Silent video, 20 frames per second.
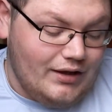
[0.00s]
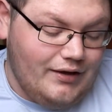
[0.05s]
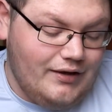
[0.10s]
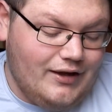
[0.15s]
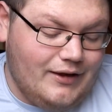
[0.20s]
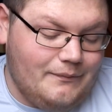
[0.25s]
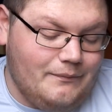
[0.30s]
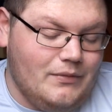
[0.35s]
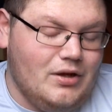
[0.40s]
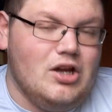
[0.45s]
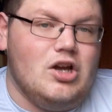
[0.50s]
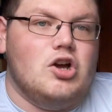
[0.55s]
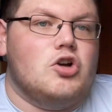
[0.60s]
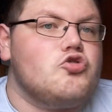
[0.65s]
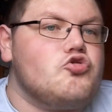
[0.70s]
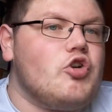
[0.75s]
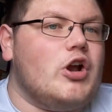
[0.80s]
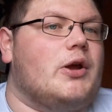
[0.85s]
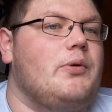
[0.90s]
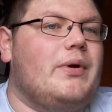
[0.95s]
it.
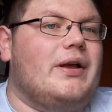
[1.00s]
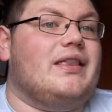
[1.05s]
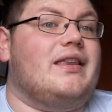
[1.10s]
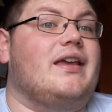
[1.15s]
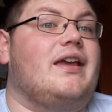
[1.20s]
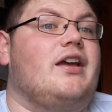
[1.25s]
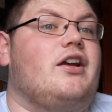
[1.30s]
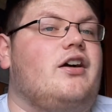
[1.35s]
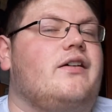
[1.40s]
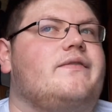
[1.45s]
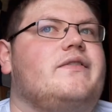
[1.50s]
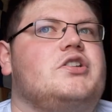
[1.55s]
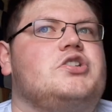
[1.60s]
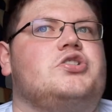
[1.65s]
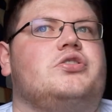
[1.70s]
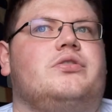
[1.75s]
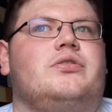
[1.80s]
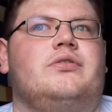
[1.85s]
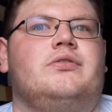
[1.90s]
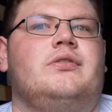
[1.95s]
Great way to kick off the
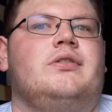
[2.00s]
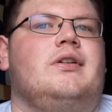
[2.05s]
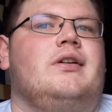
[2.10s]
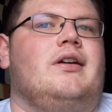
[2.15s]
show.